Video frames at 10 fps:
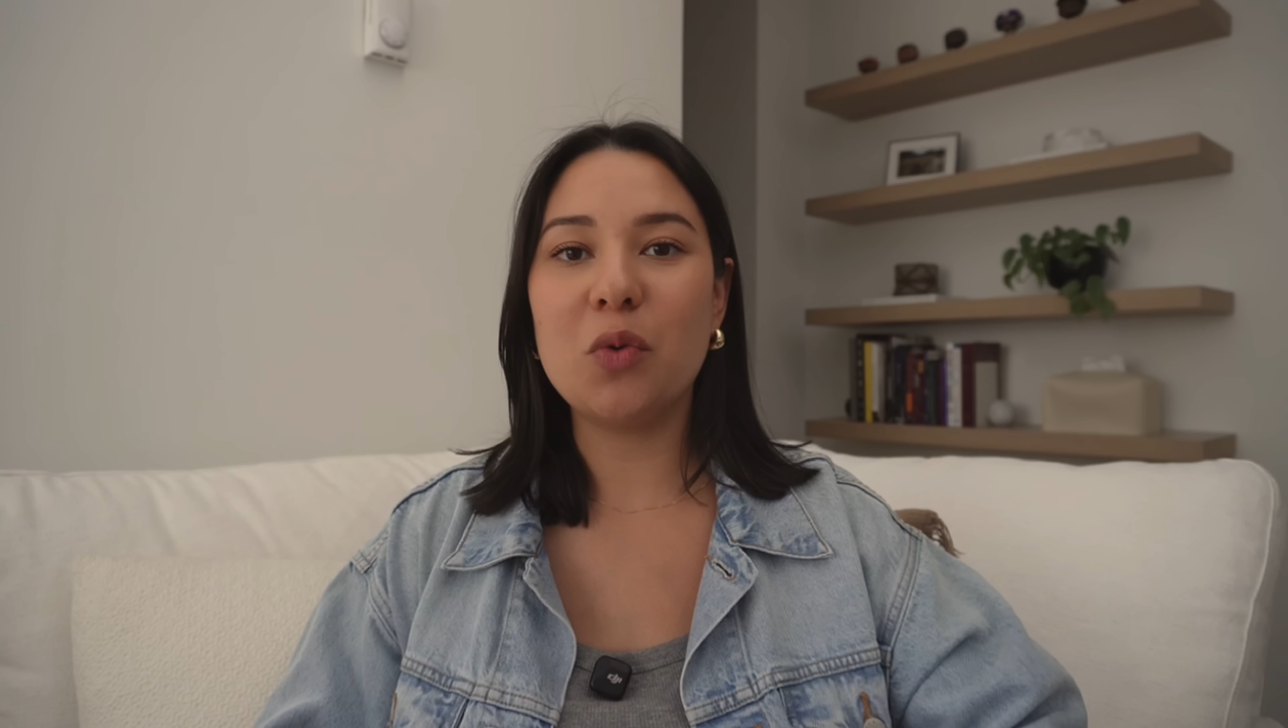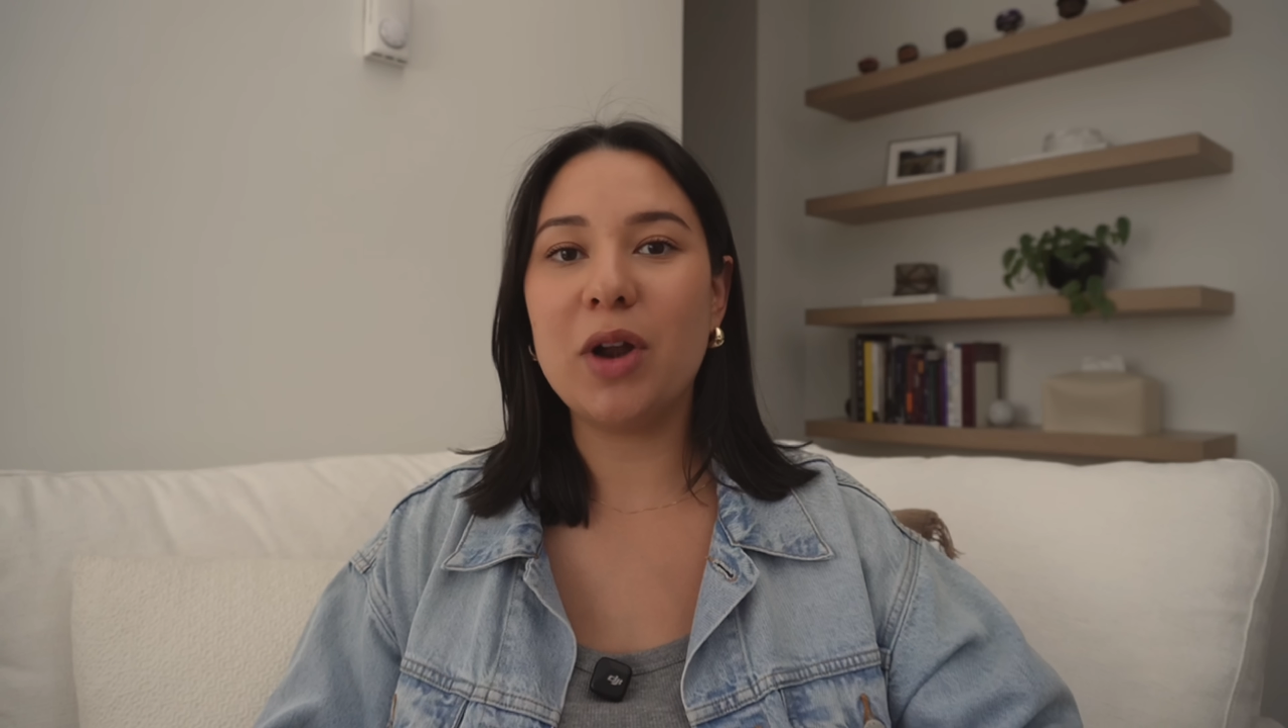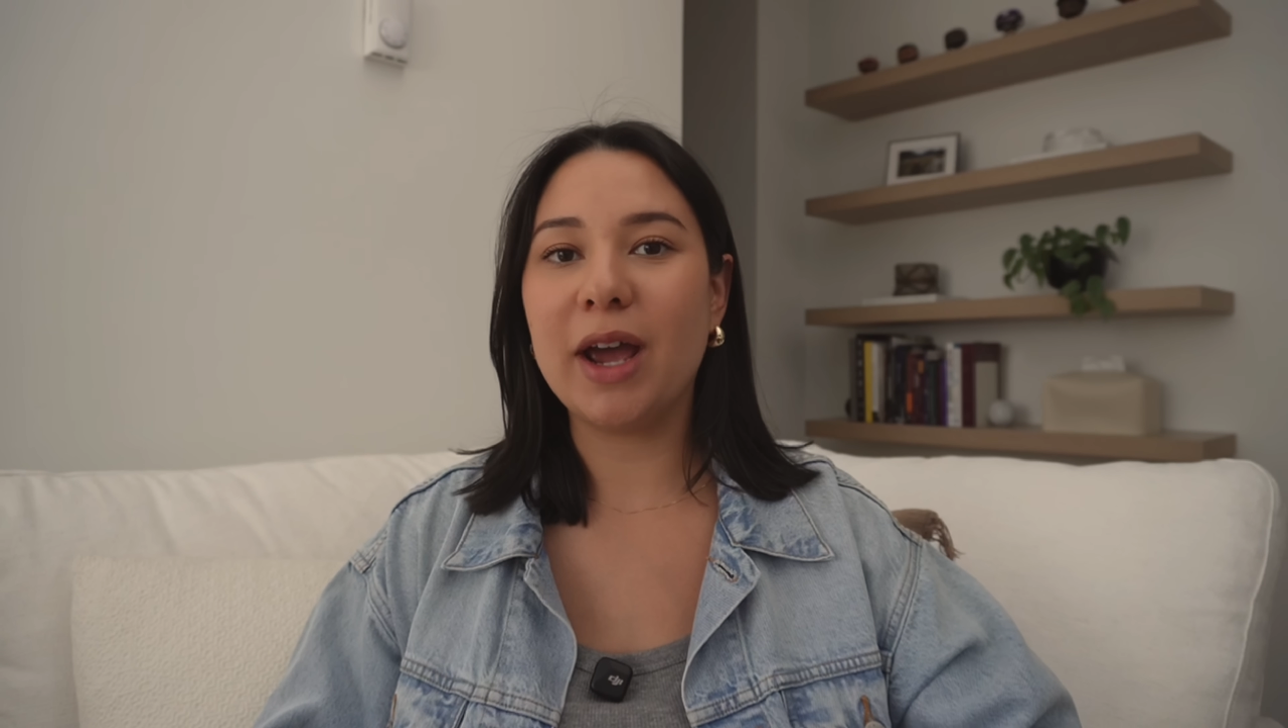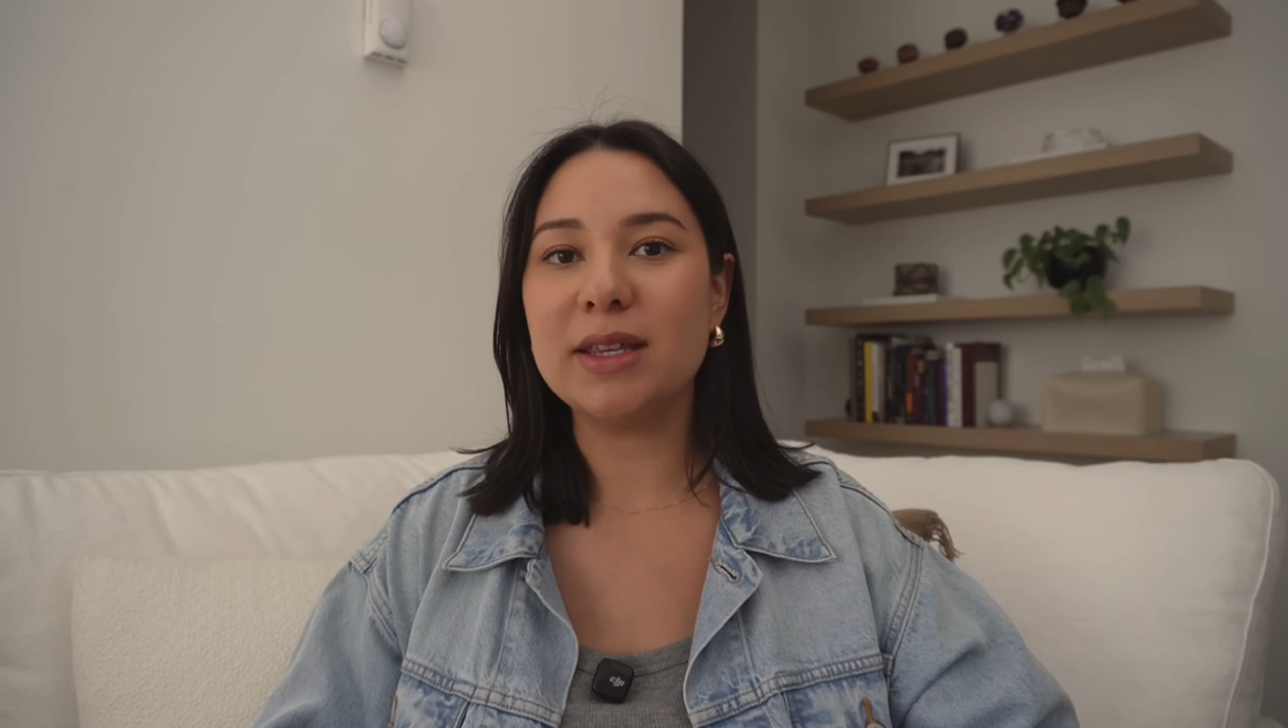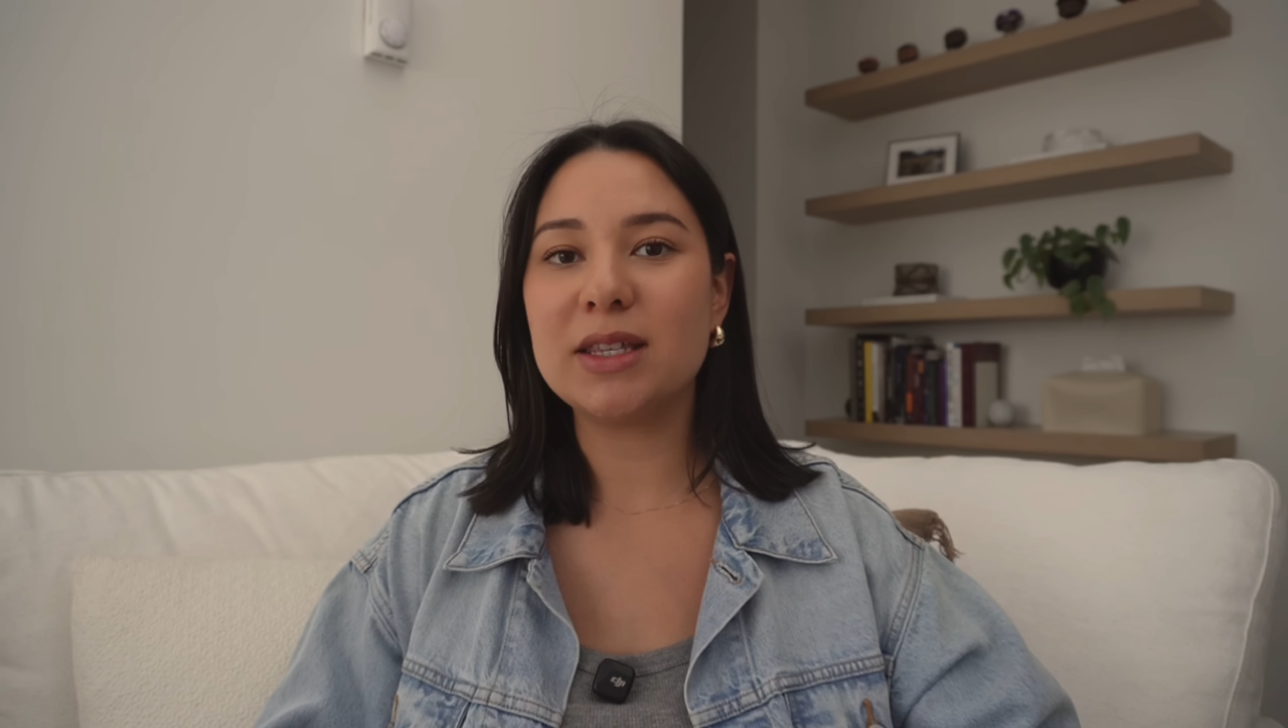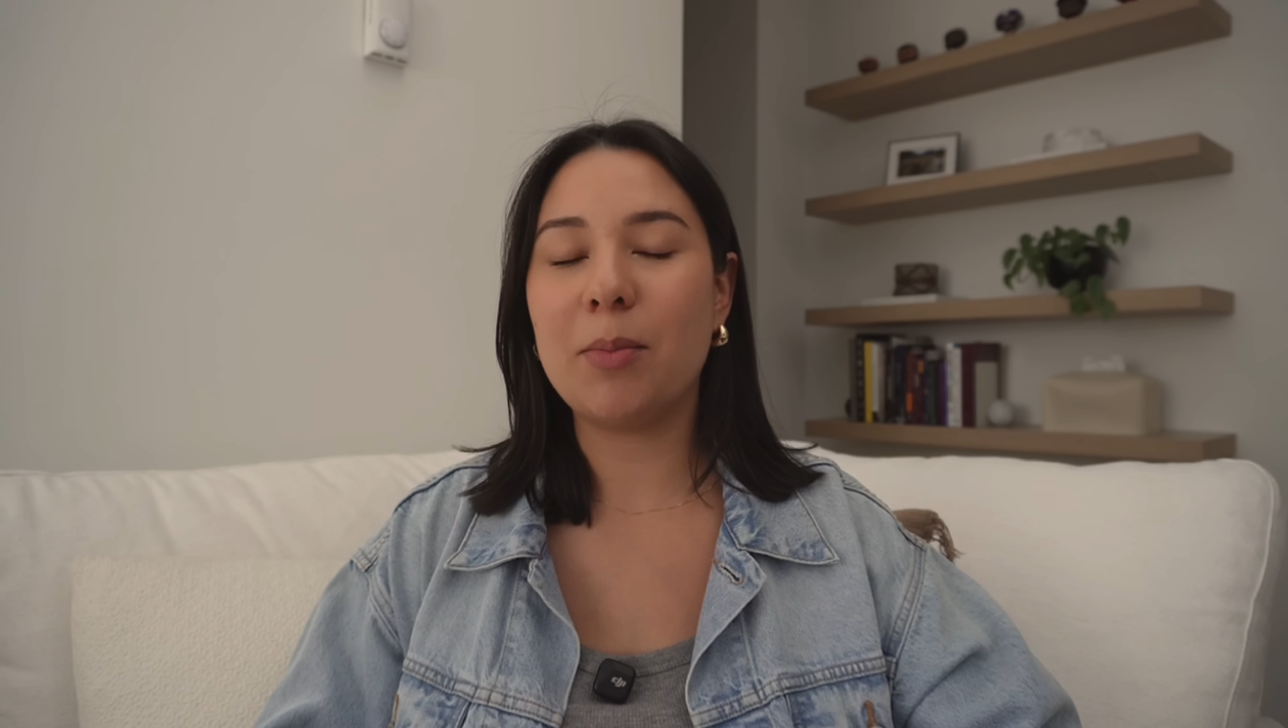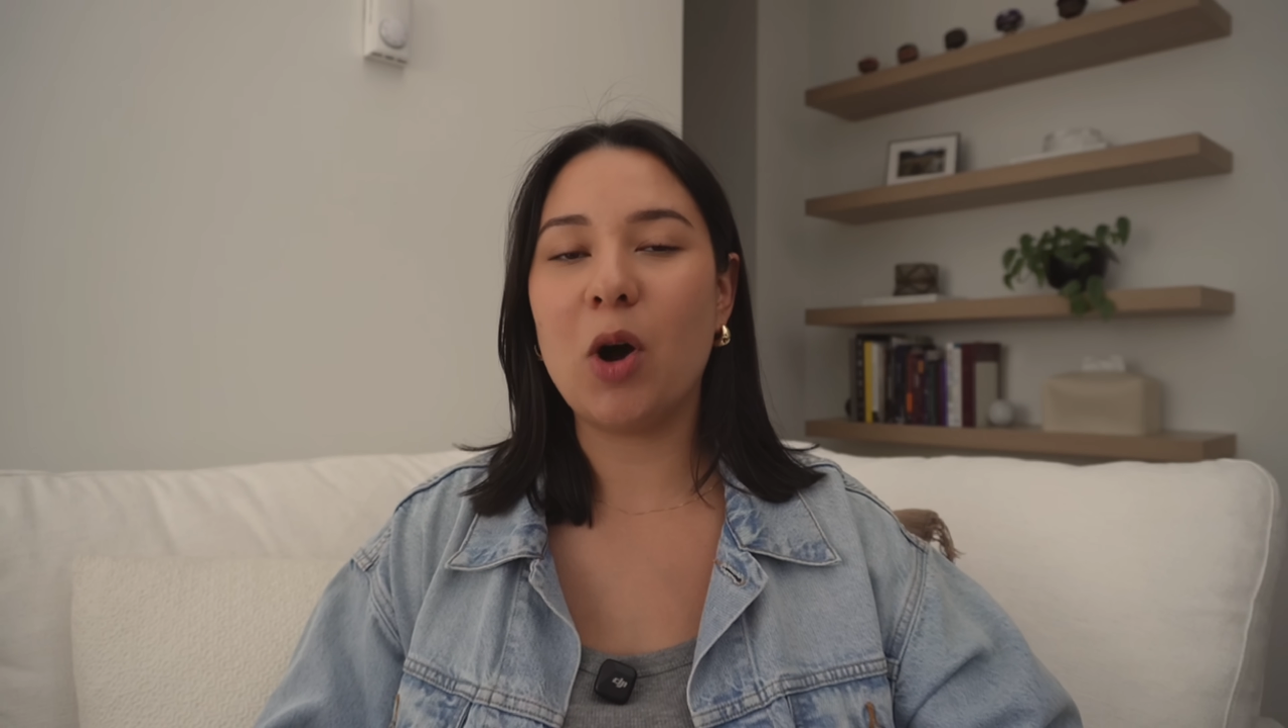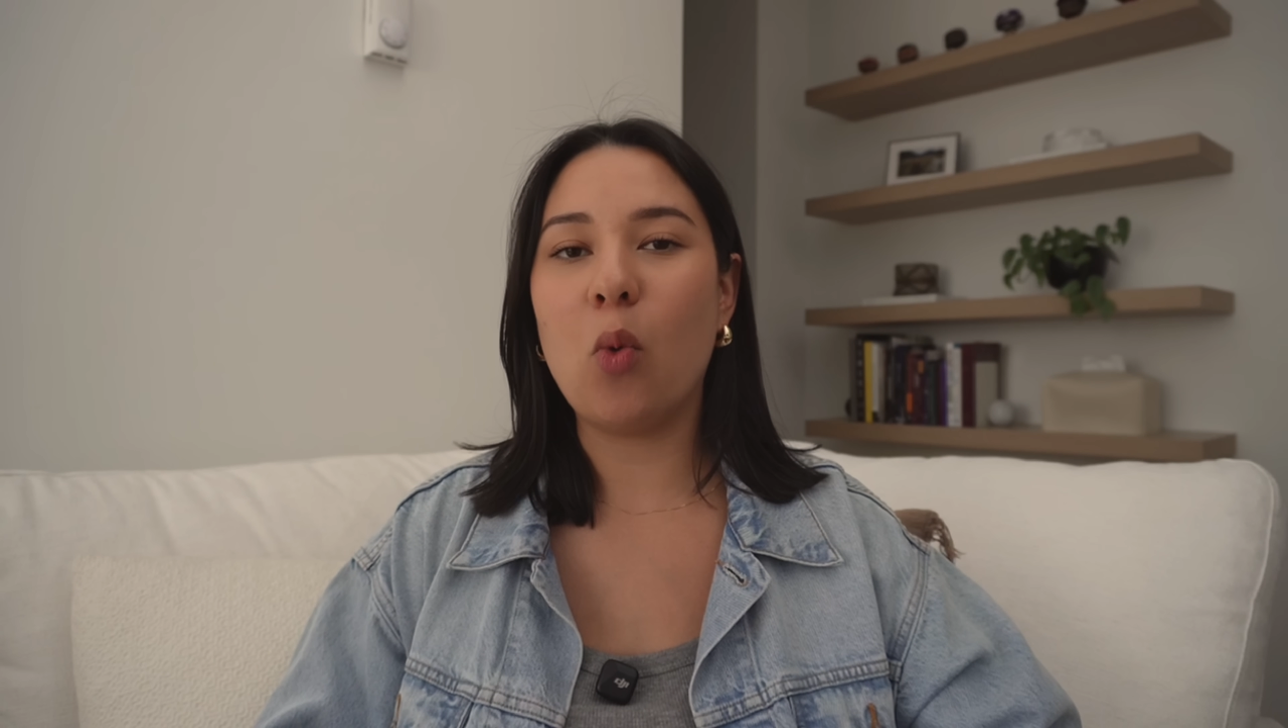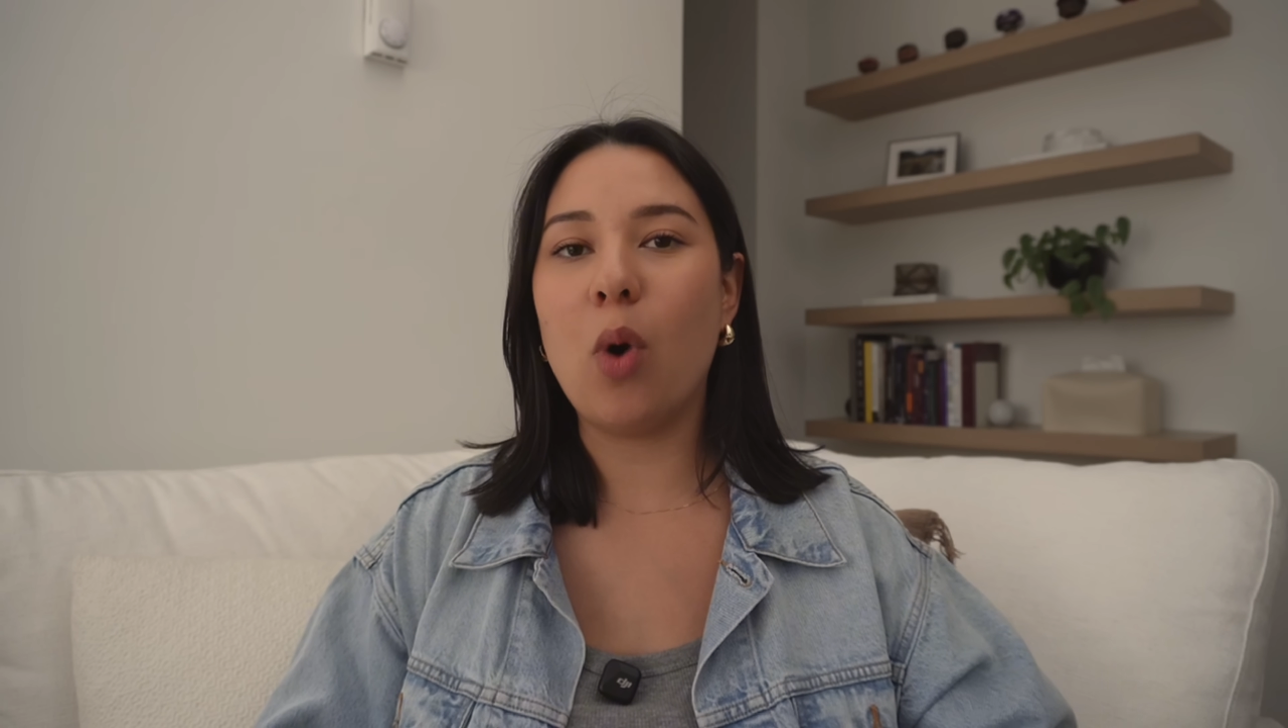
nice about